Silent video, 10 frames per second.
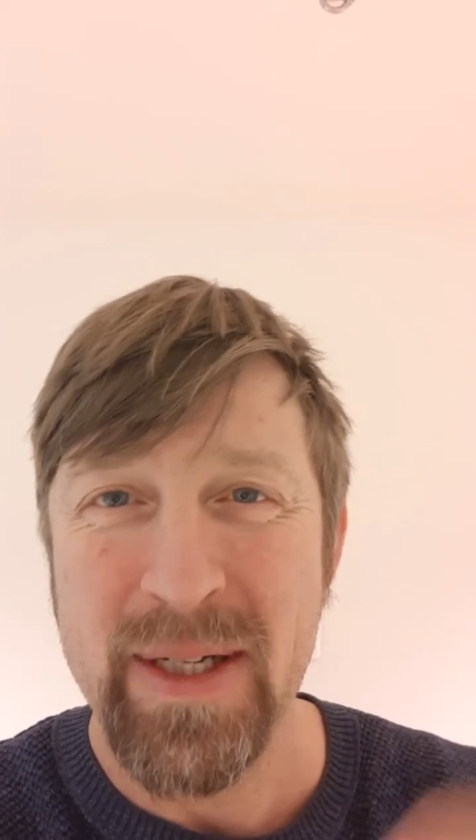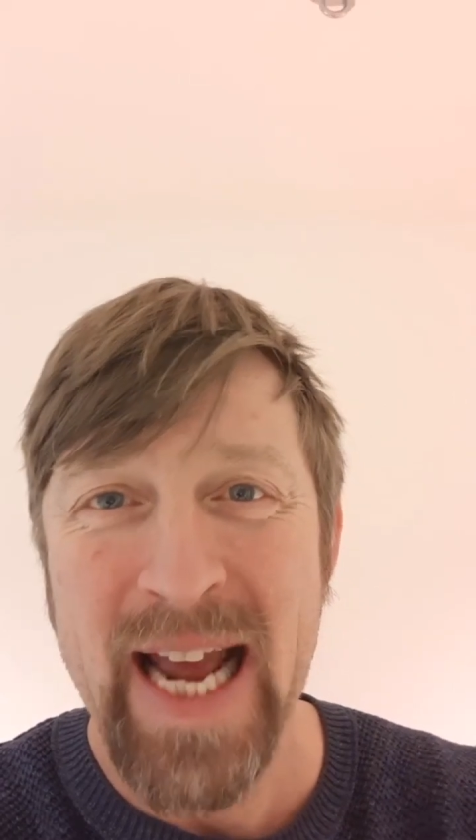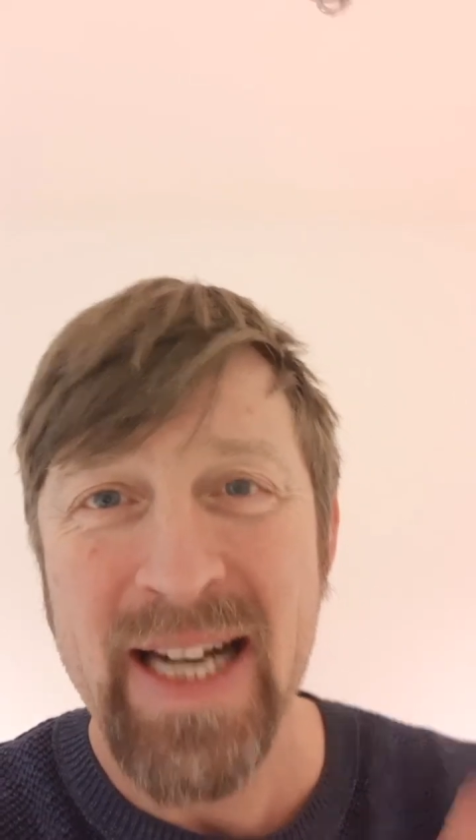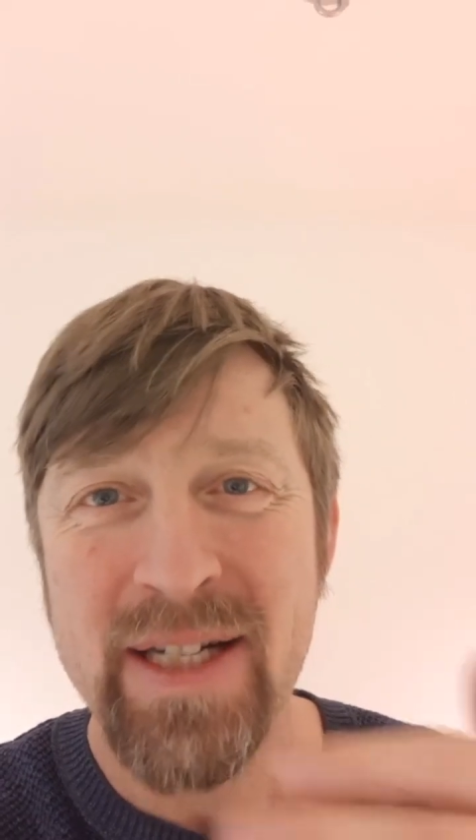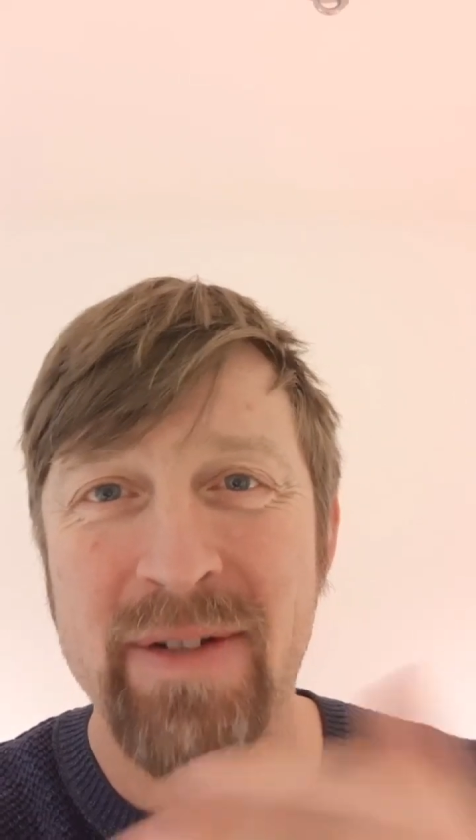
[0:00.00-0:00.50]

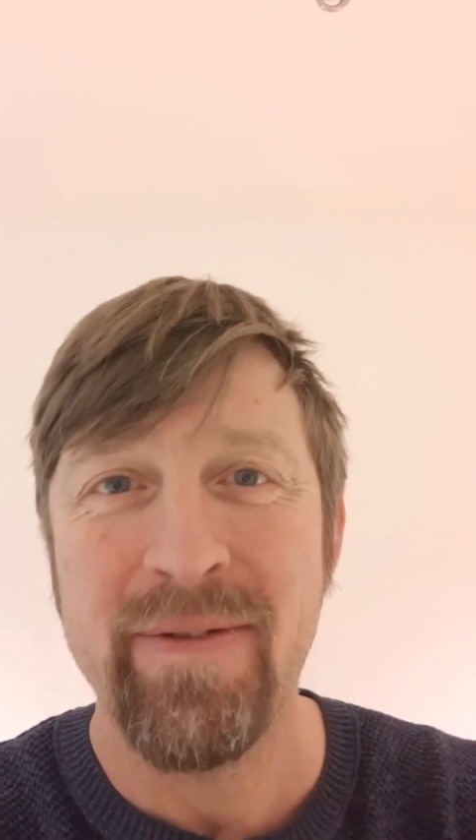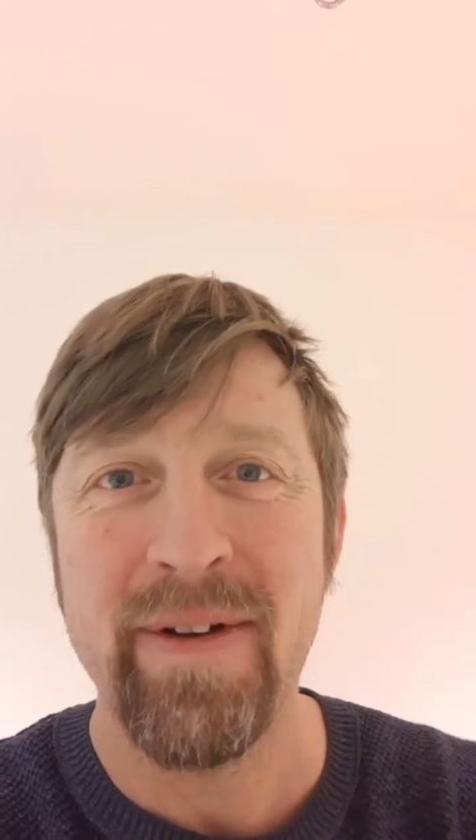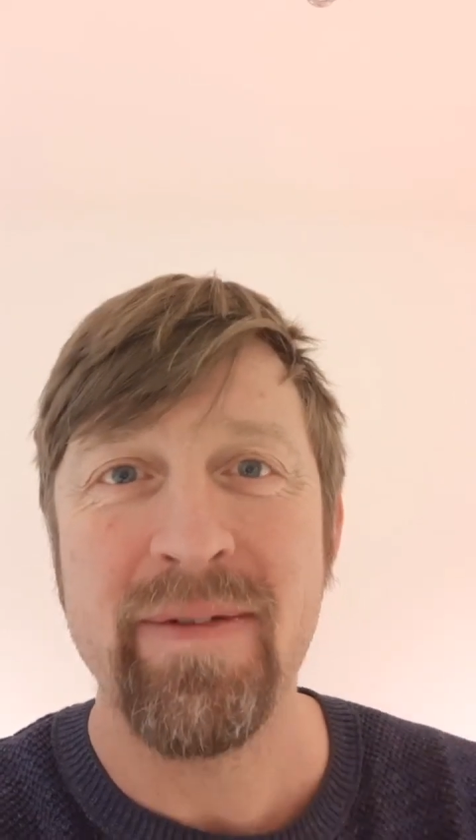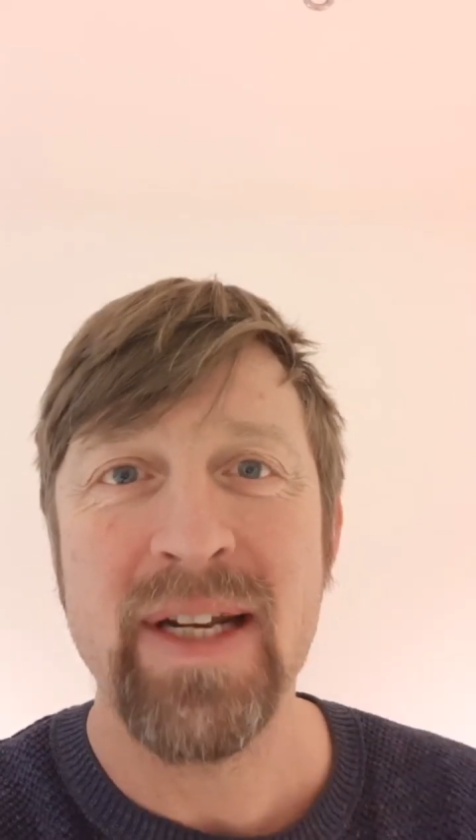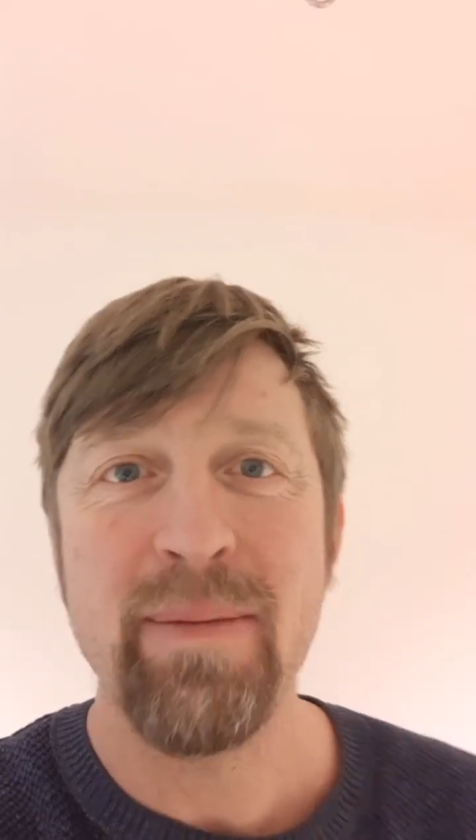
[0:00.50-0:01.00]
10 to
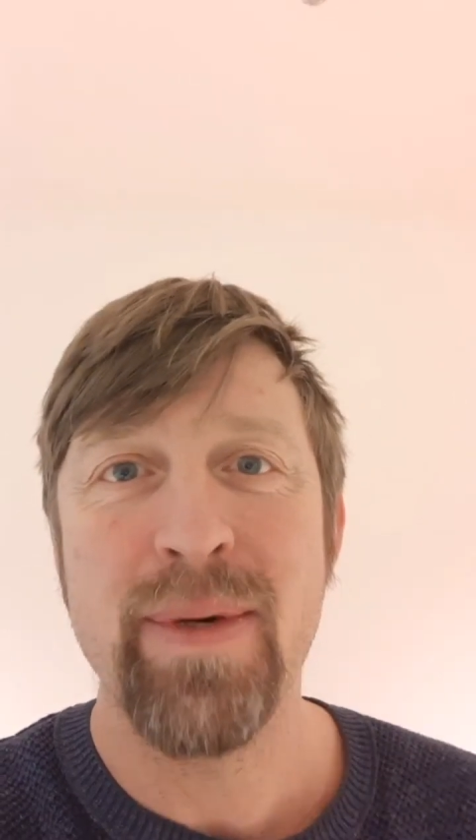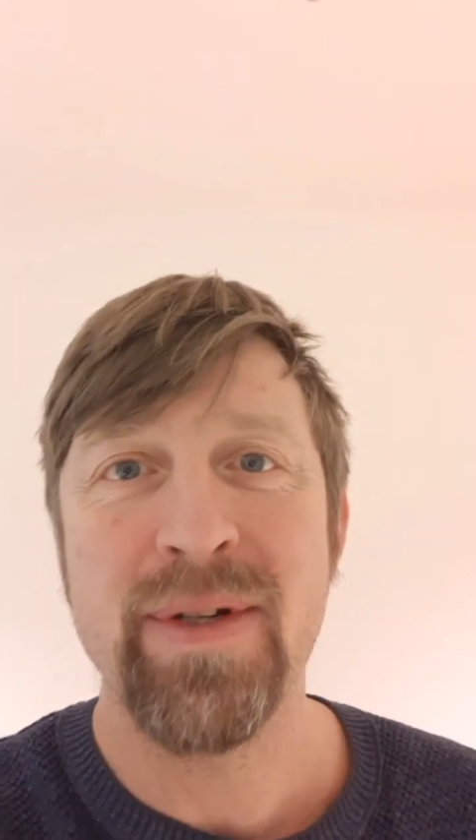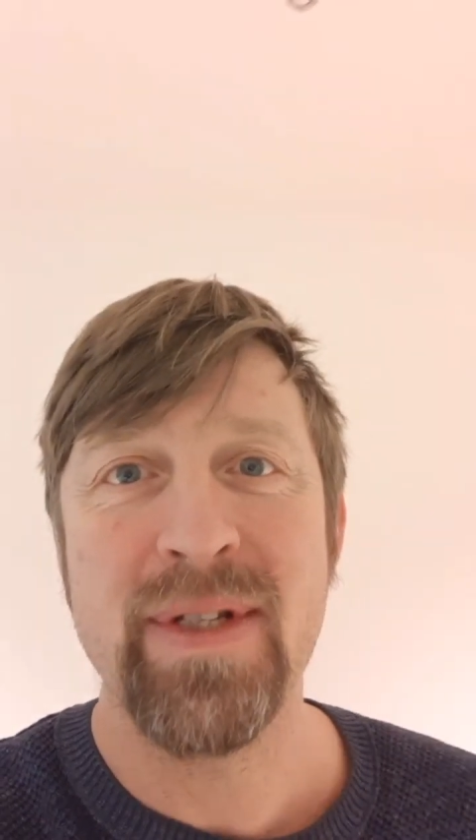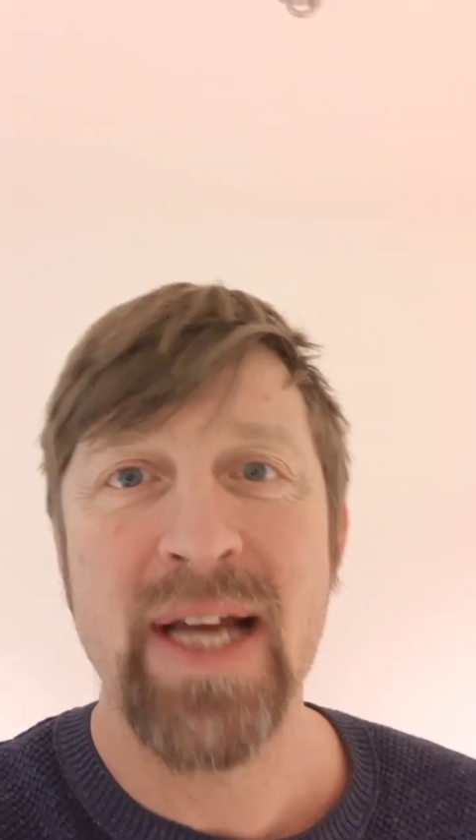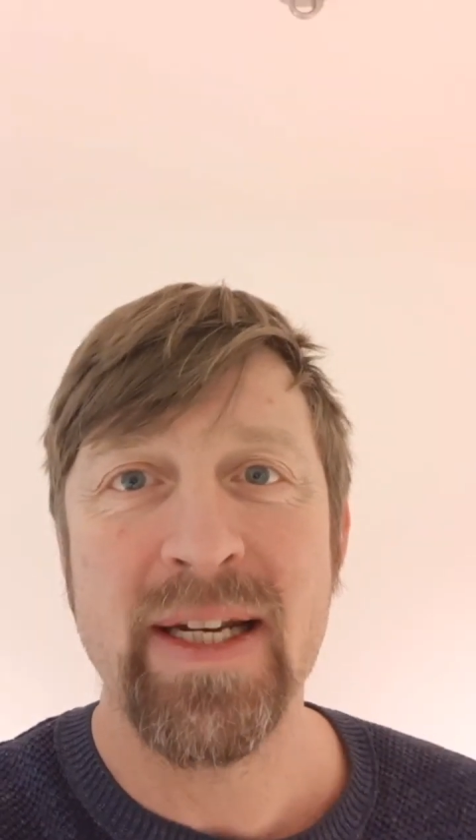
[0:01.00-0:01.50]

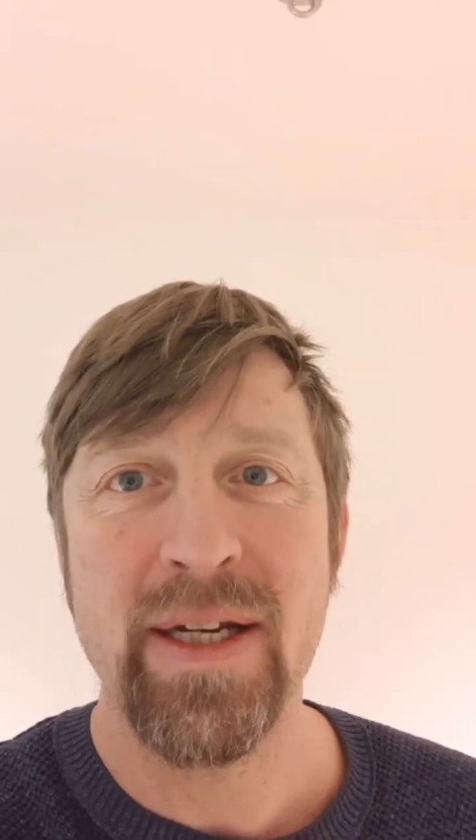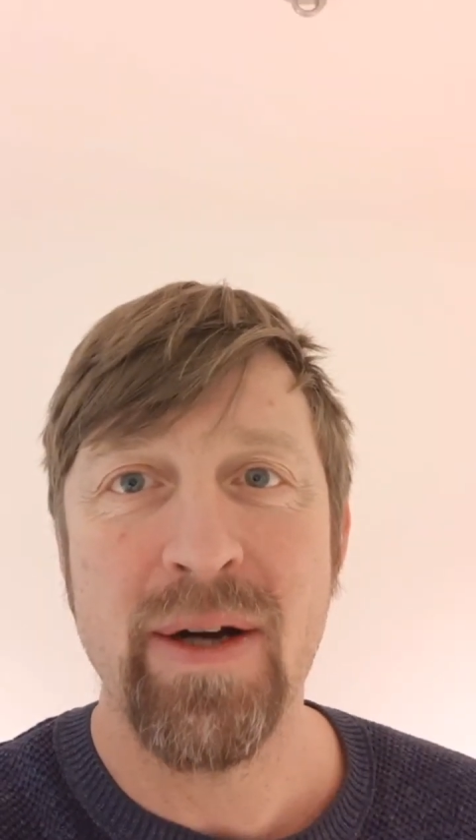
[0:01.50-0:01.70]
15%.